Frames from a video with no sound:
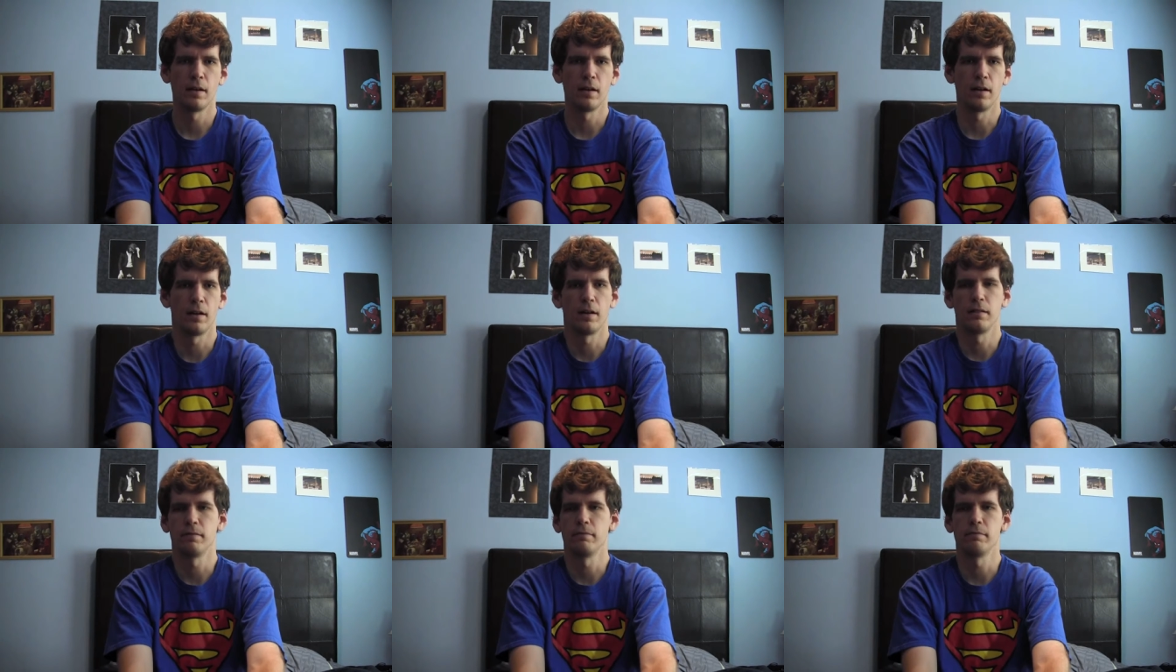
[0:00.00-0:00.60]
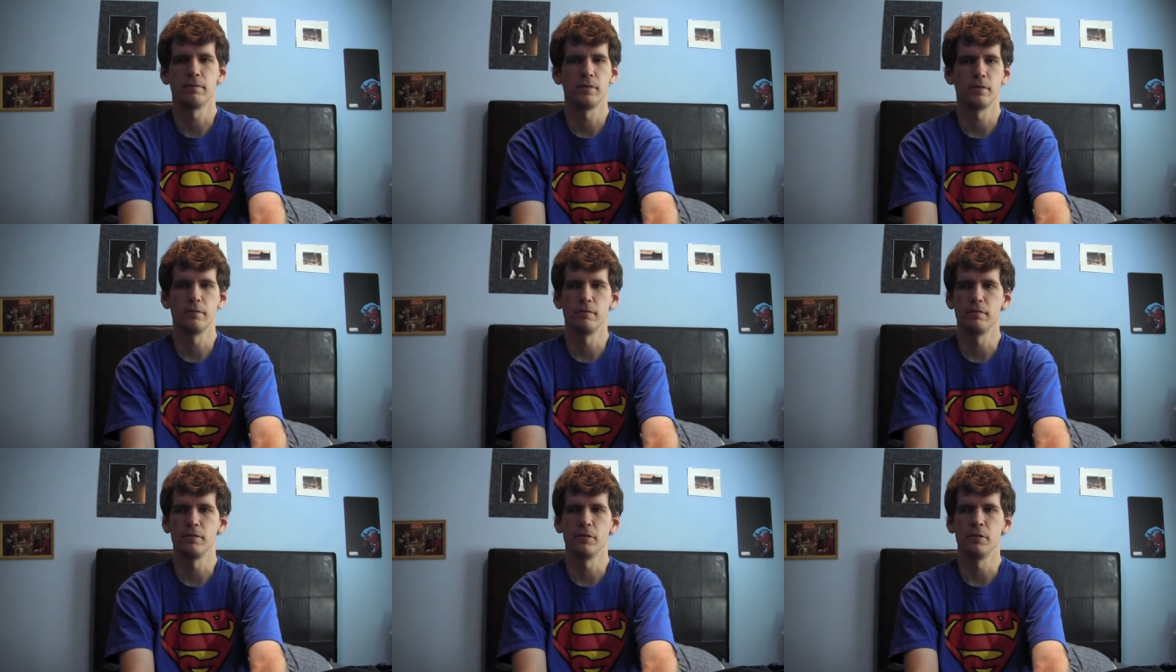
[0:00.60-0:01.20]
Uh,
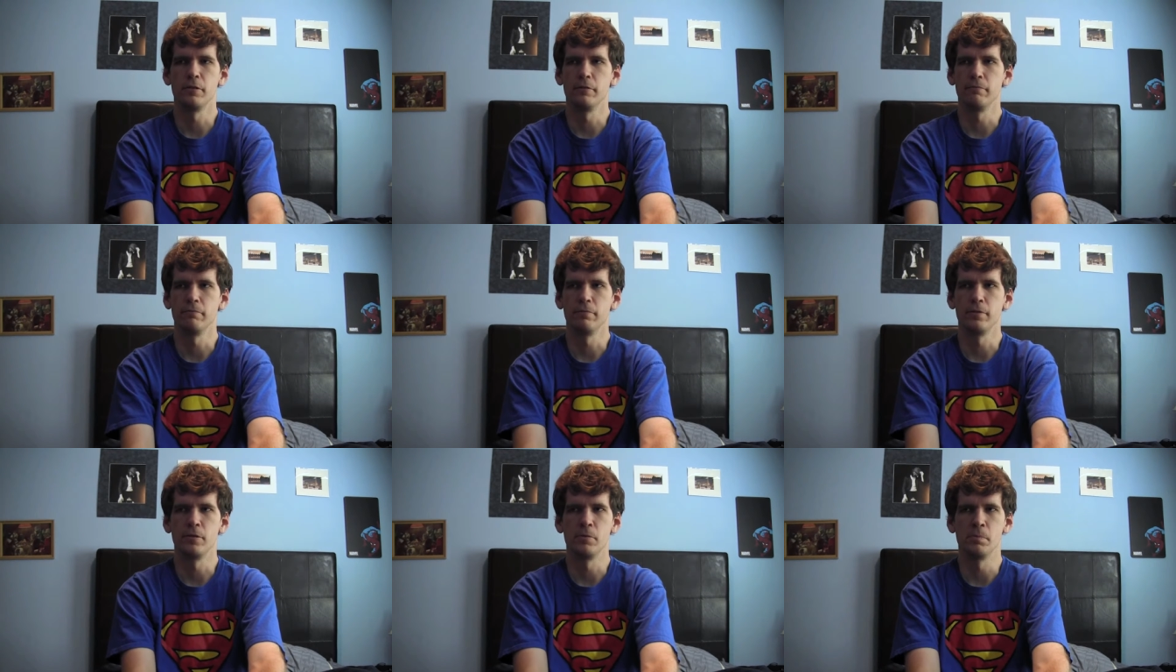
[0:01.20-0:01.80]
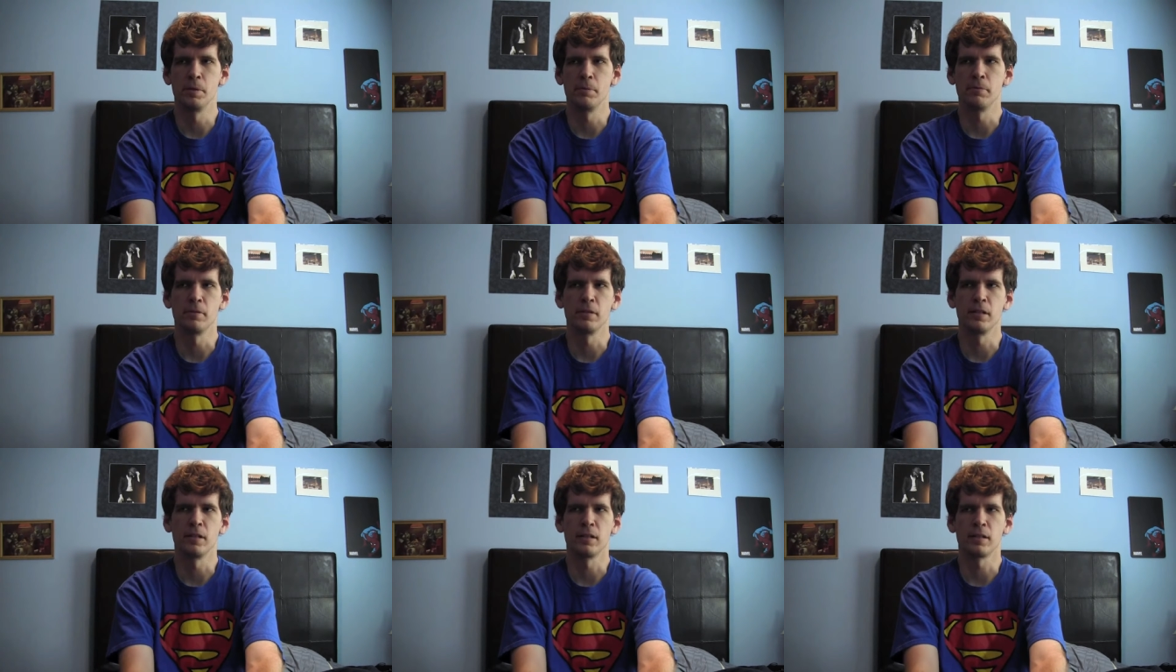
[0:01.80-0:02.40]
do, do
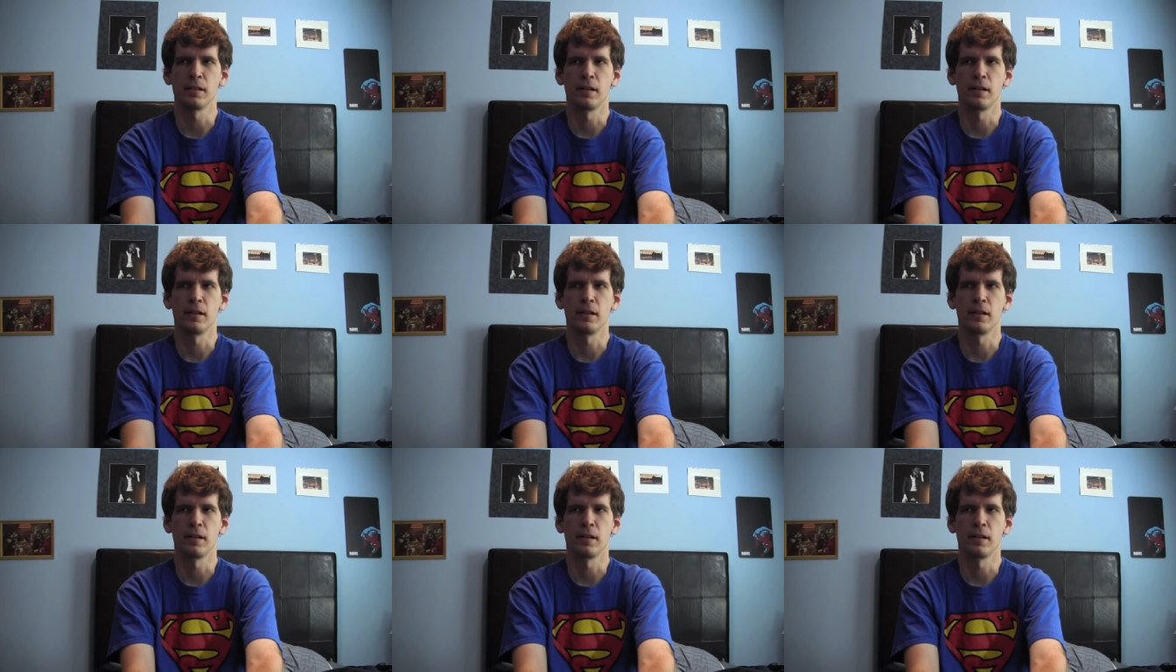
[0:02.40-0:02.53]
people think